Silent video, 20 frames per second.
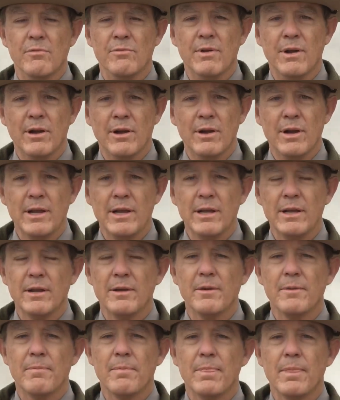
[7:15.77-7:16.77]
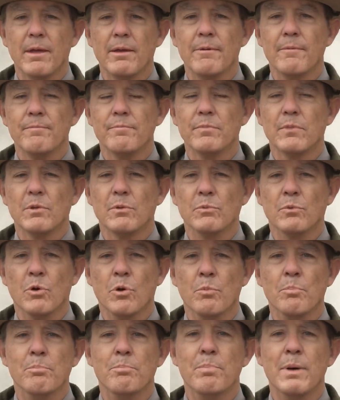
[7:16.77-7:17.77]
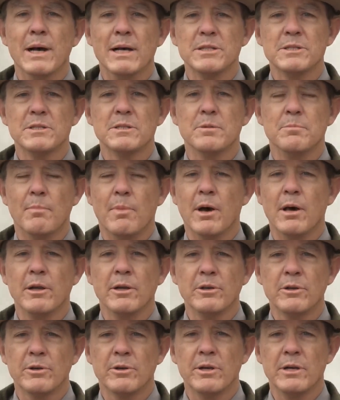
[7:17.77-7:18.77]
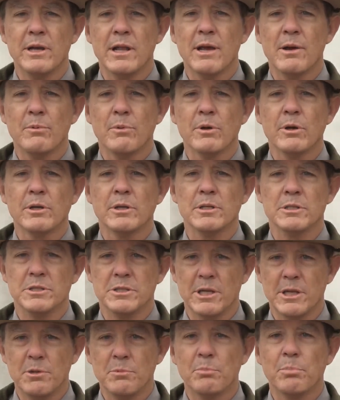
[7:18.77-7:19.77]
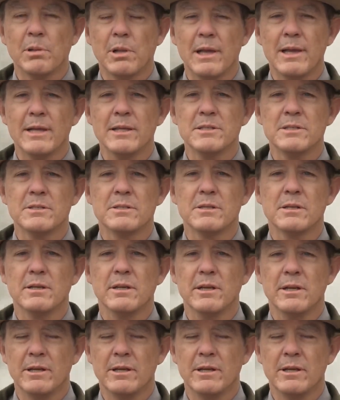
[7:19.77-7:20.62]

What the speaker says: very robust monitoring network is in place